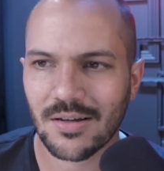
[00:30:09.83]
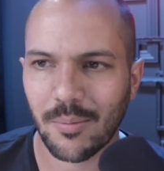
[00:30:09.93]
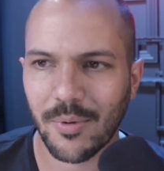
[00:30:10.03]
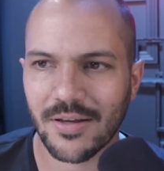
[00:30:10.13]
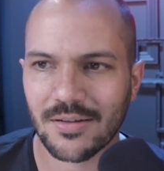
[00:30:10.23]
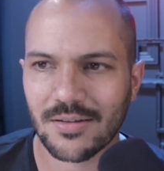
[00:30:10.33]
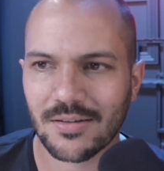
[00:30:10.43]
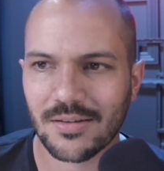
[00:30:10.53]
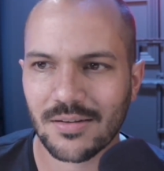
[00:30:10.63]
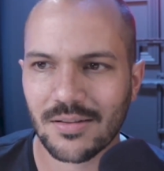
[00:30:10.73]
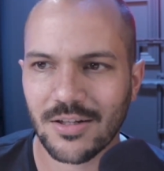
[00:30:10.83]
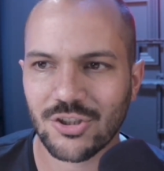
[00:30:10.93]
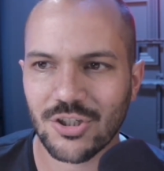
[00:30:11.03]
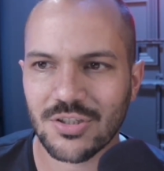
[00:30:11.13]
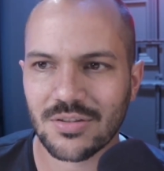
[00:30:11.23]
I'm like, let's
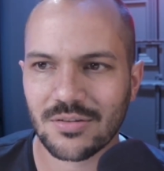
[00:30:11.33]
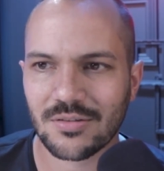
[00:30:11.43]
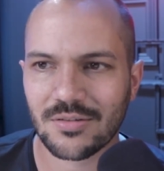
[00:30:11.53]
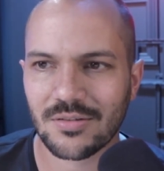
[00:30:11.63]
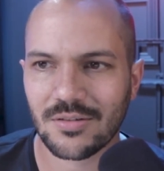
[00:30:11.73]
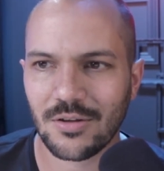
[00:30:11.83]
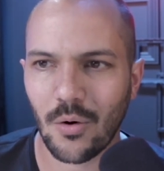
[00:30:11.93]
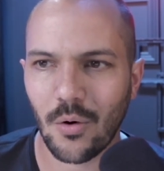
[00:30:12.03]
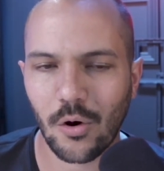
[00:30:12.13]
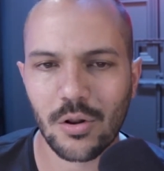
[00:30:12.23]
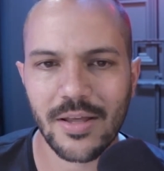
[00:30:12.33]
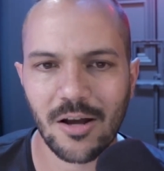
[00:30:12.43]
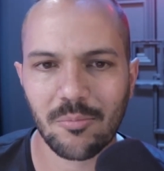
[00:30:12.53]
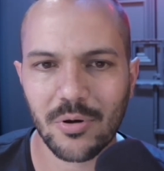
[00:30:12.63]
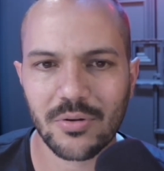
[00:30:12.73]
just go all in
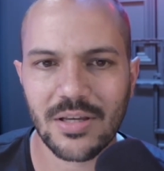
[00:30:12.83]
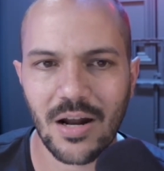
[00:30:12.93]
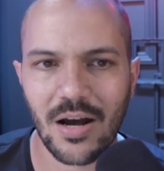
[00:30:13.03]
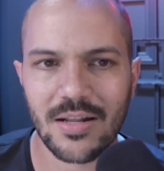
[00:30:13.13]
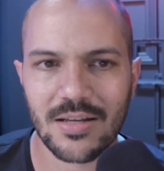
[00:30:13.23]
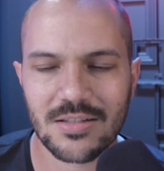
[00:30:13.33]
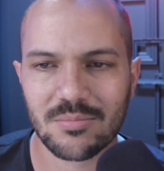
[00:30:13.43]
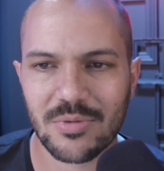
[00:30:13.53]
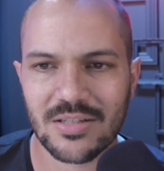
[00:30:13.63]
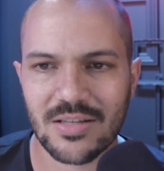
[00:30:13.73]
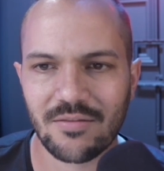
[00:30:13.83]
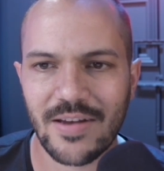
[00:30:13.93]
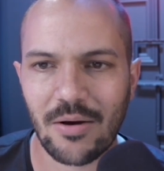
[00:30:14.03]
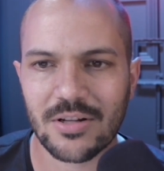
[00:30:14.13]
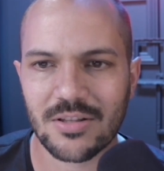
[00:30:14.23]
on building an audience, because I've
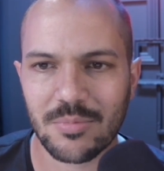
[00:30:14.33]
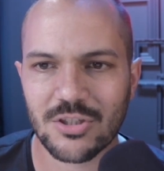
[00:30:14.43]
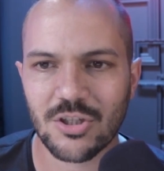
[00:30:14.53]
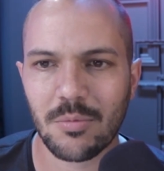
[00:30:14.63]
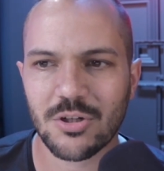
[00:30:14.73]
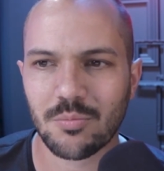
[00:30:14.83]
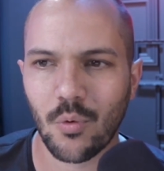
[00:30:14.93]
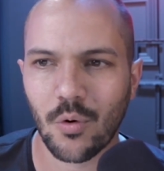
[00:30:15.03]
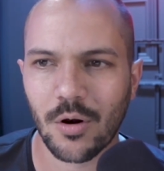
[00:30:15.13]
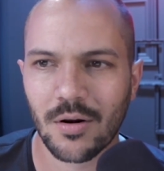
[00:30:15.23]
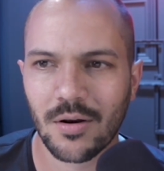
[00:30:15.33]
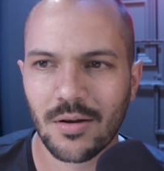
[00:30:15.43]
found it to be so much more.